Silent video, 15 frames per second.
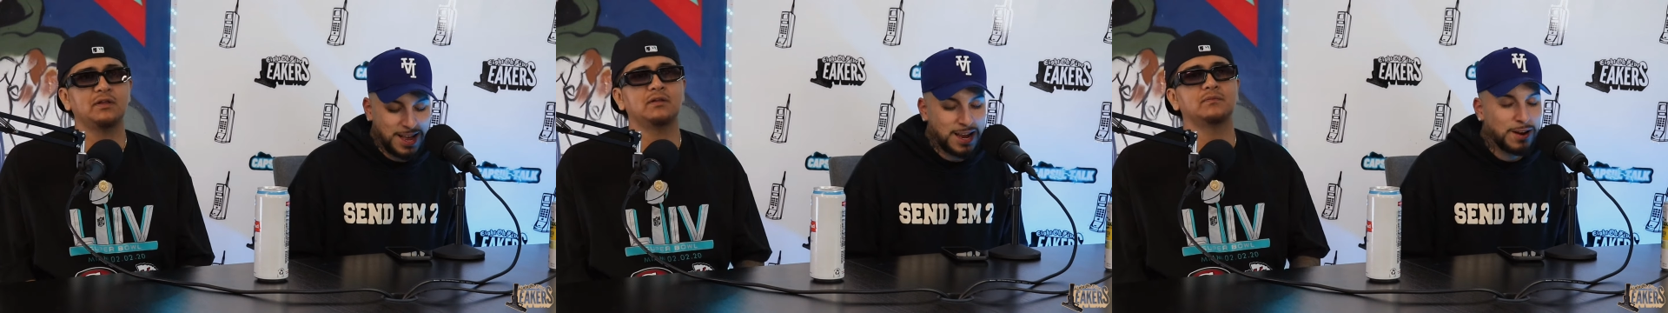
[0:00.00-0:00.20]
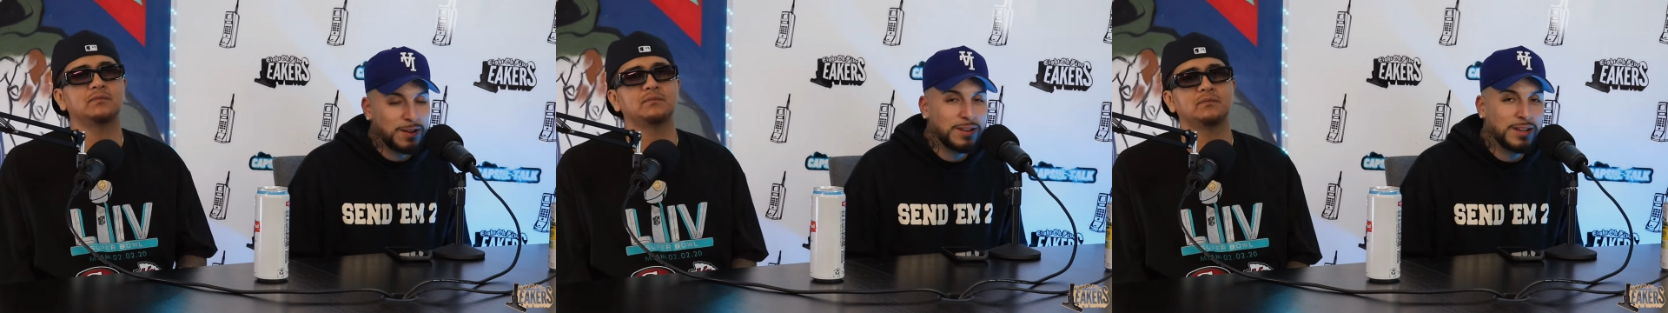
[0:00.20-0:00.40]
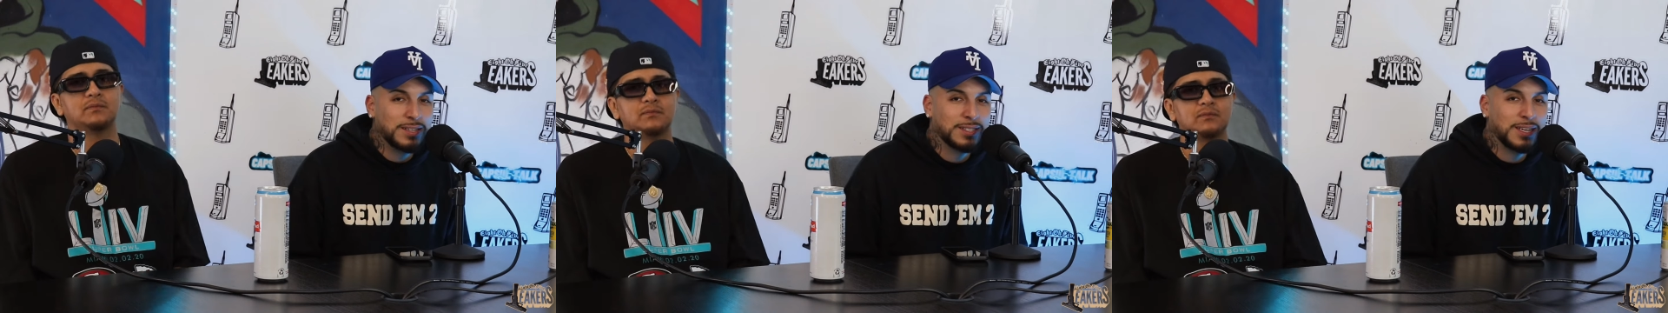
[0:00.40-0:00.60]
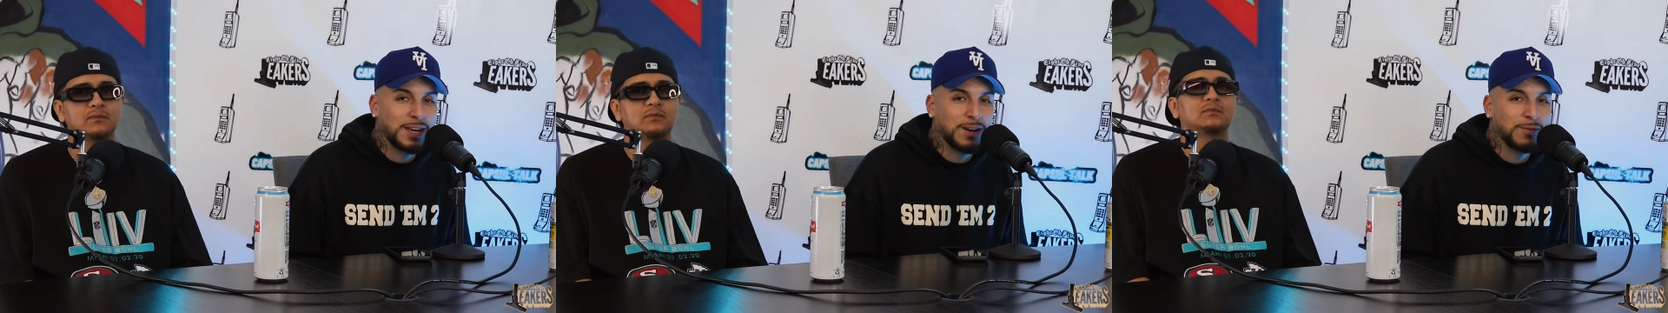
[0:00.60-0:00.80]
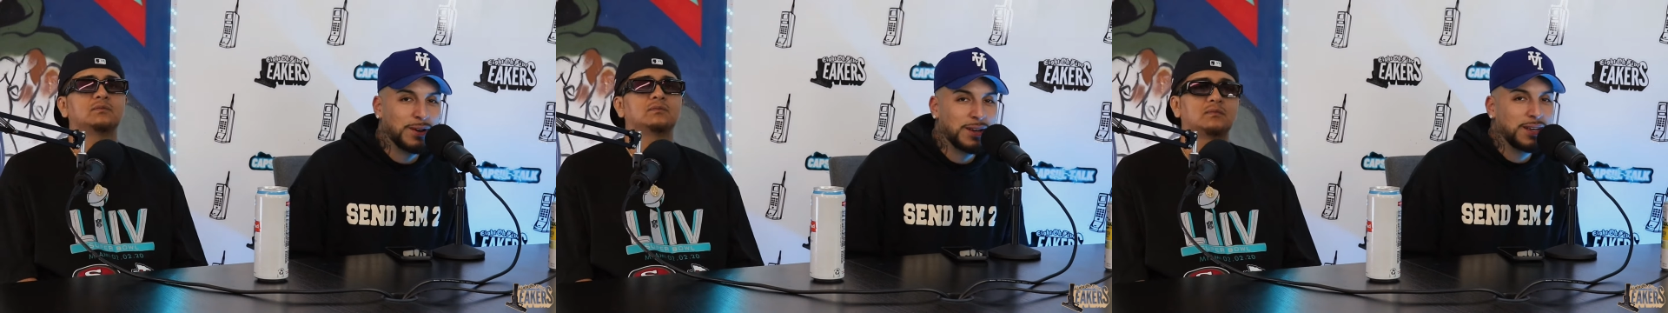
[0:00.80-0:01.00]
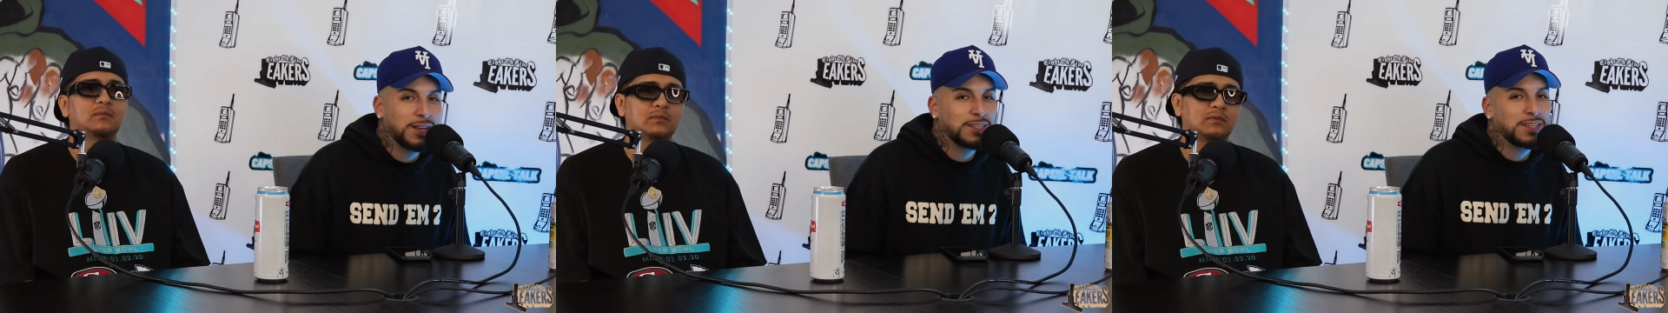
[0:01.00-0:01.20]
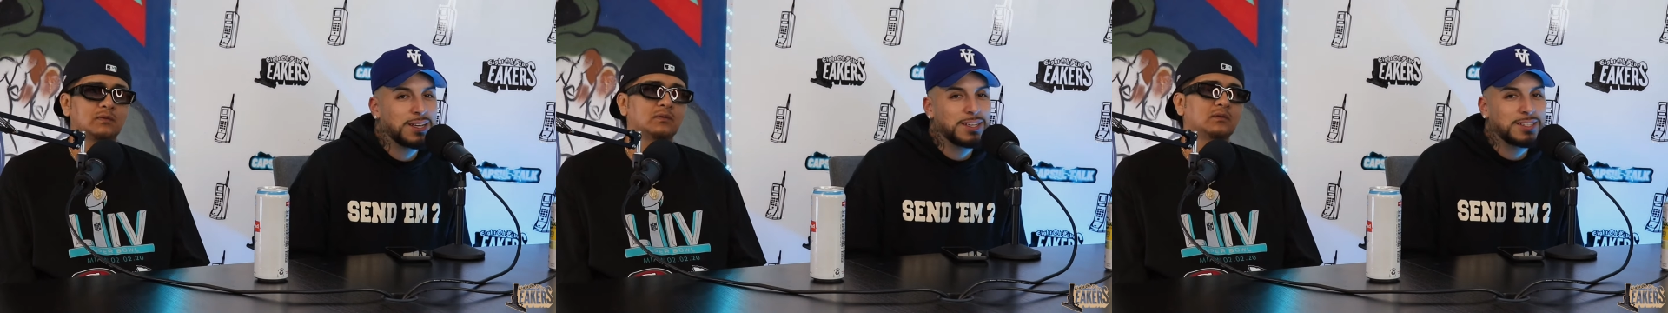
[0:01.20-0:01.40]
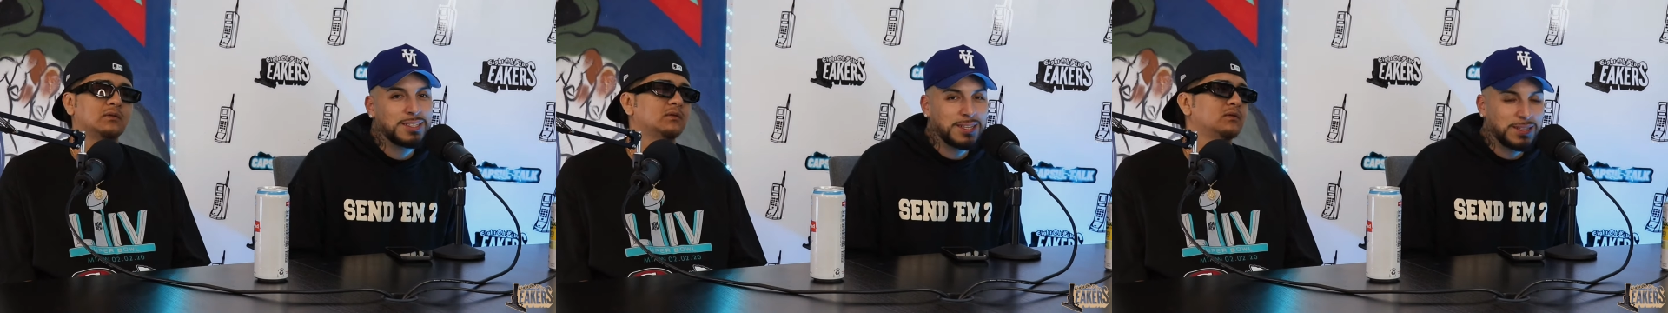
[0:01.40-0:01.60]
Speaker 1: know. I know you all got to wait. You guys
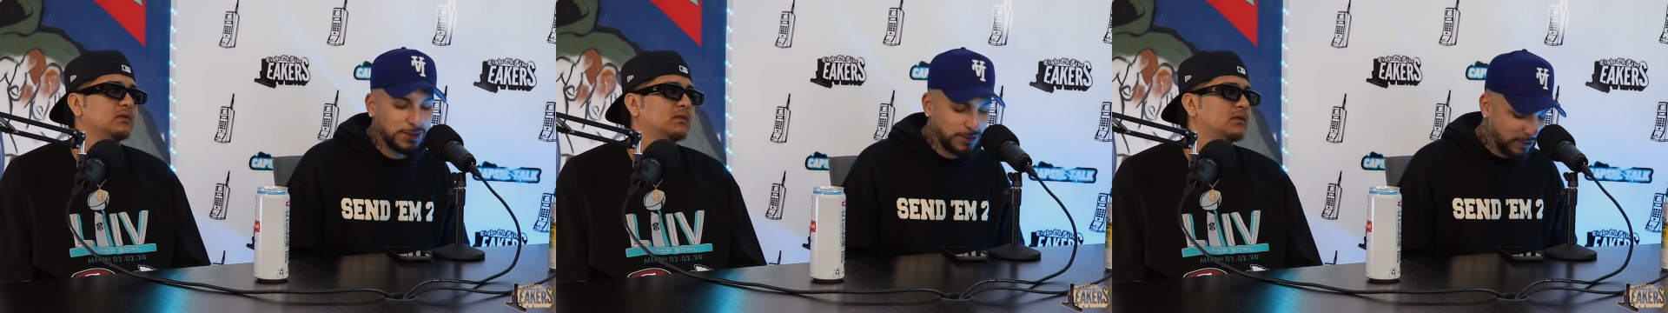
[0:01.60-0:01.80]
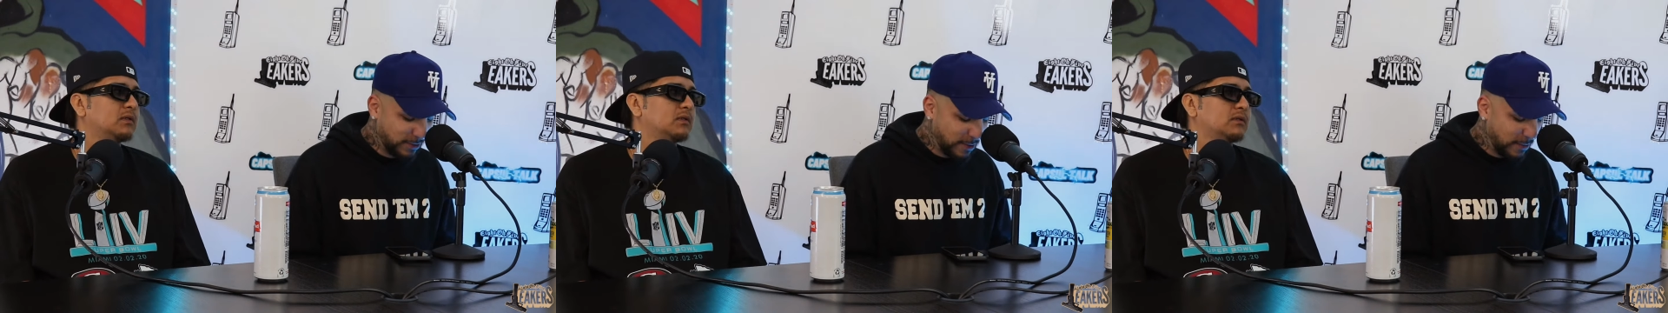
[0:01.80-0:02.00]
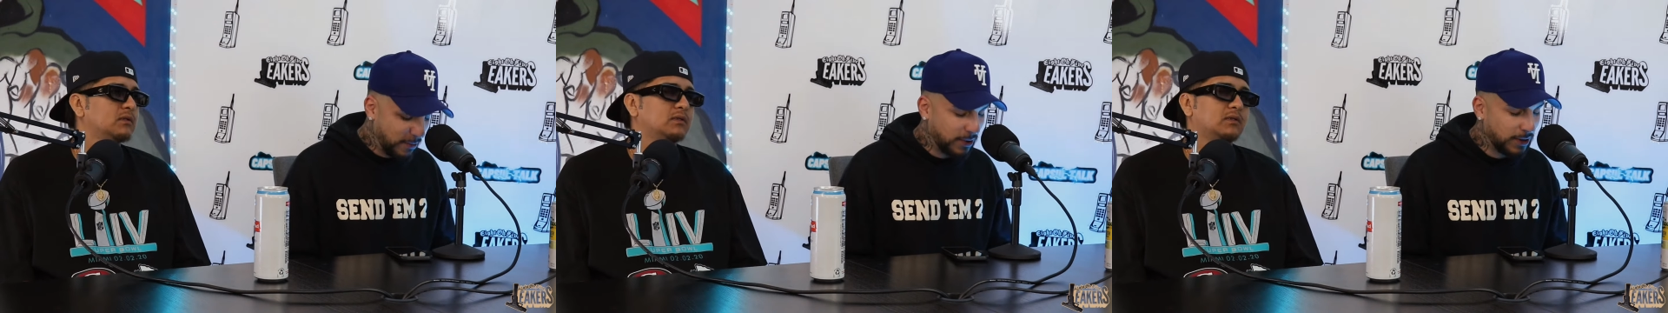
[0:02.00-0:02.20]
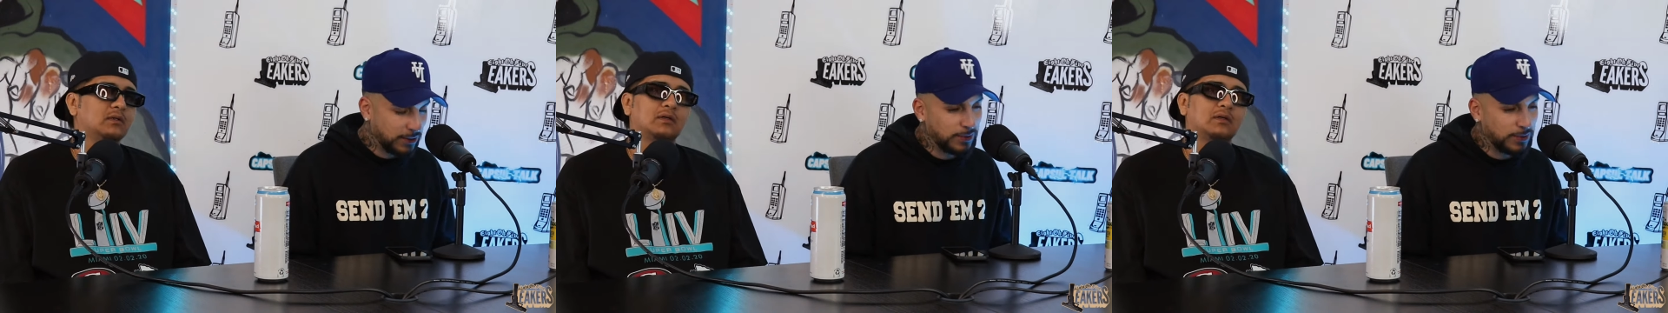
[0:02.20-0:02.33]
got to stay tuned. My boys